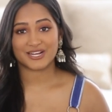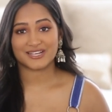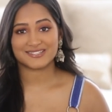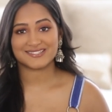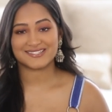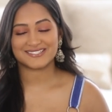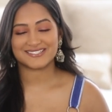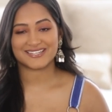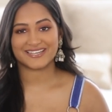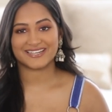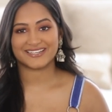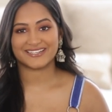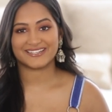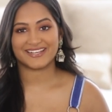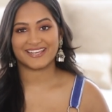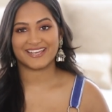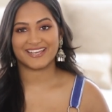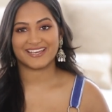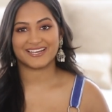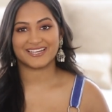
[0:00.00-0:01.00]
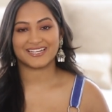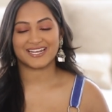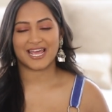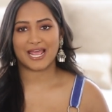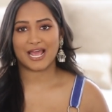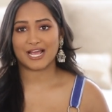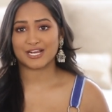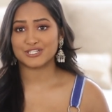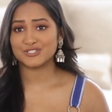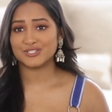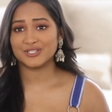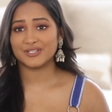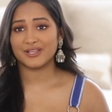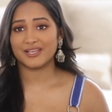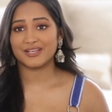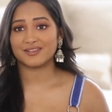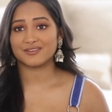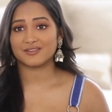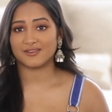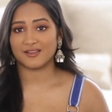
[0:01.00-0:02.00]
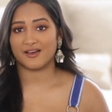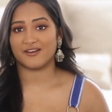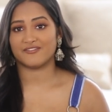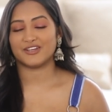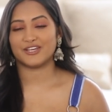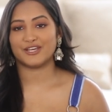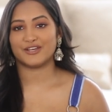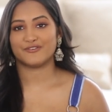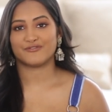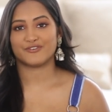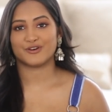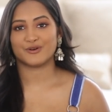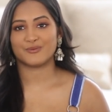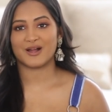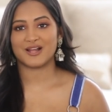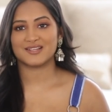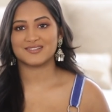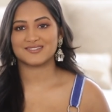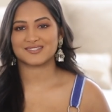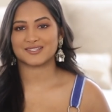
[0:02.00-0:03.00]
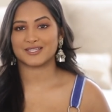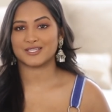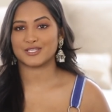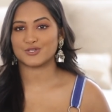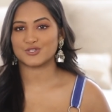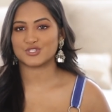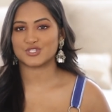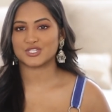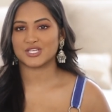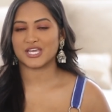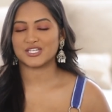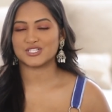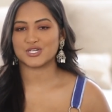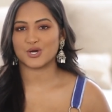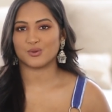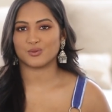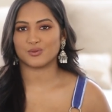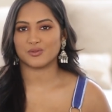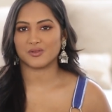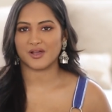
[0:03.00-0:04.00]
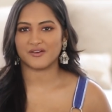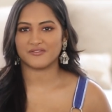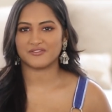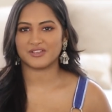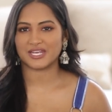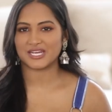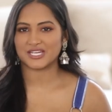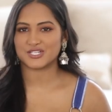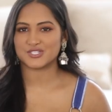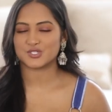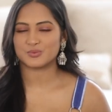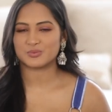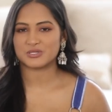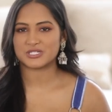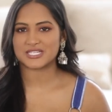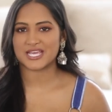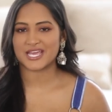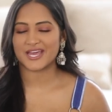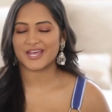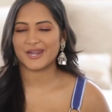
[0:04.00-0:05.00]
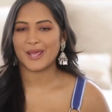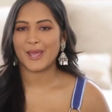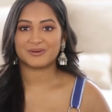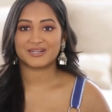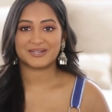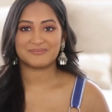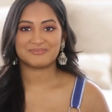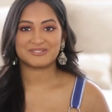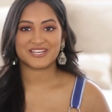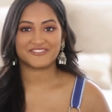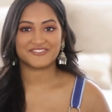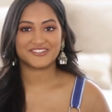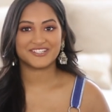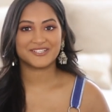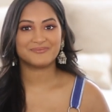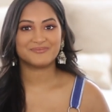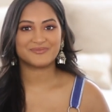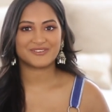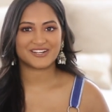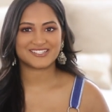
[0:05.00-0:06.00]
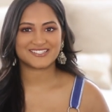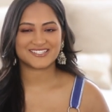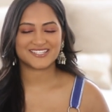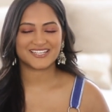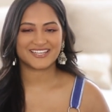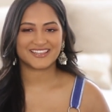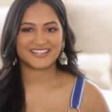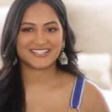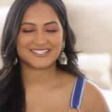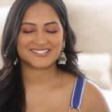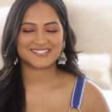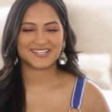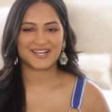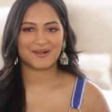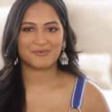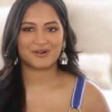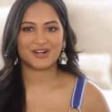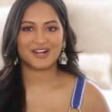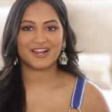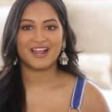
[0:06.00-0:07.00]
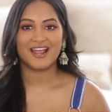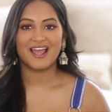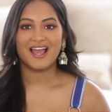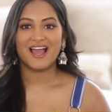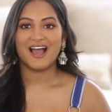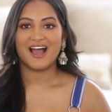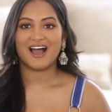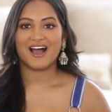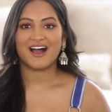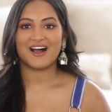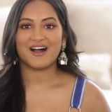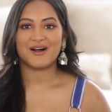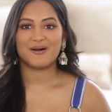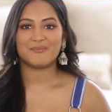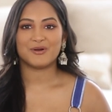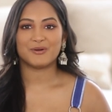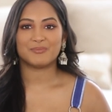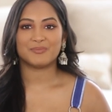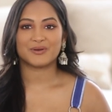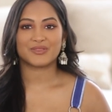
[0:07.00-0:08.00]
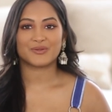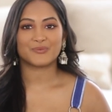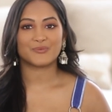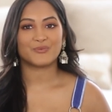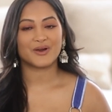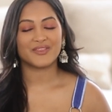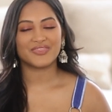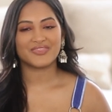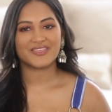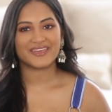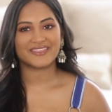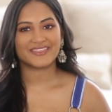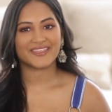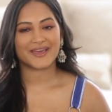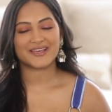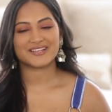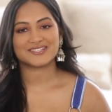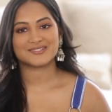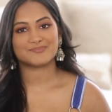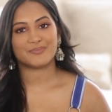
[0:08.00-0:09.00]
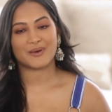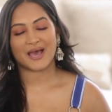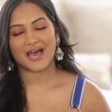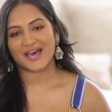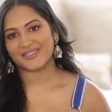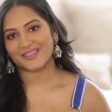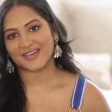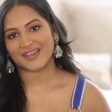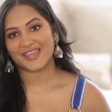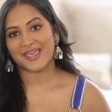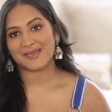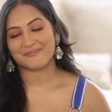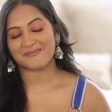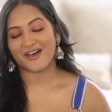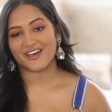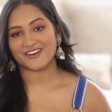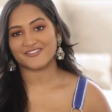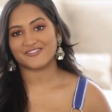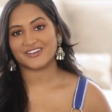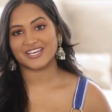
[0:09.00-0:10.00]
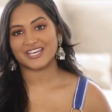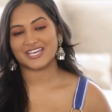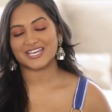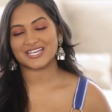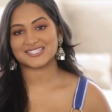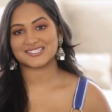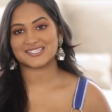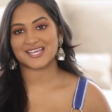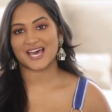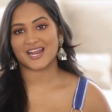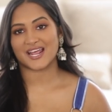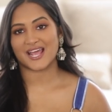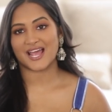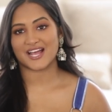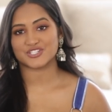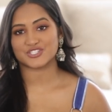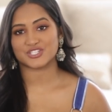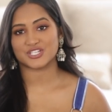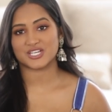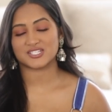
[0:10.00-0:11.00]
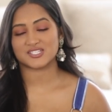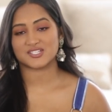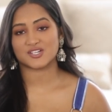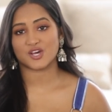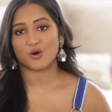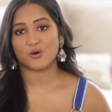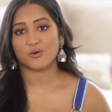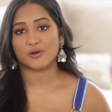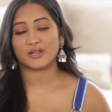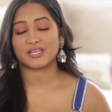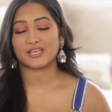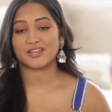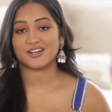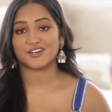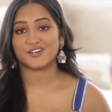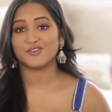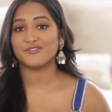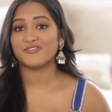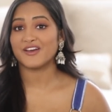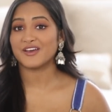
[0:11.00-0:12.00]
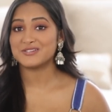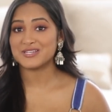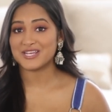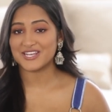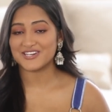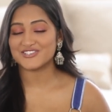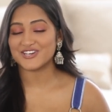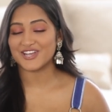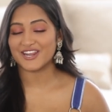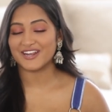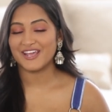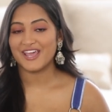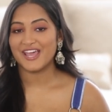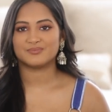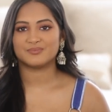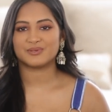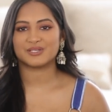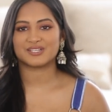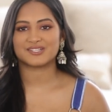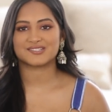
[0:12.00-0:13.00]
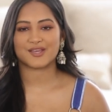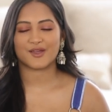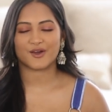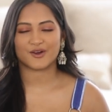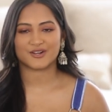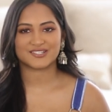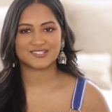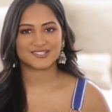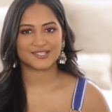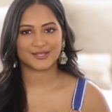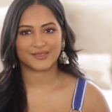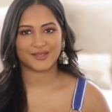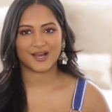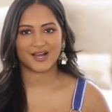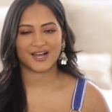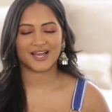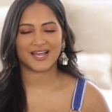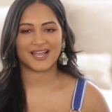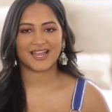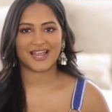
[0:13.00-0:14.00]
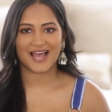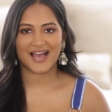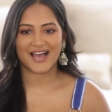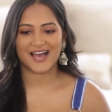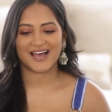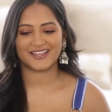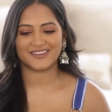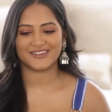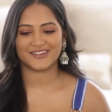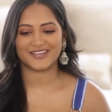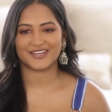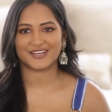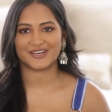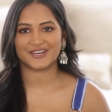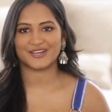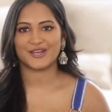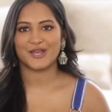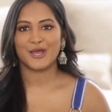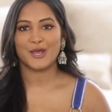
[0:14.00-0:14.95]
crazy tan and I actually like love it for once. Like usually I don't love getting super tan, but I'm definitely embracing it this summer. But the one thing that is bad that came out of it is that I actually had to go and get a new foundation because I honestly thought I had like a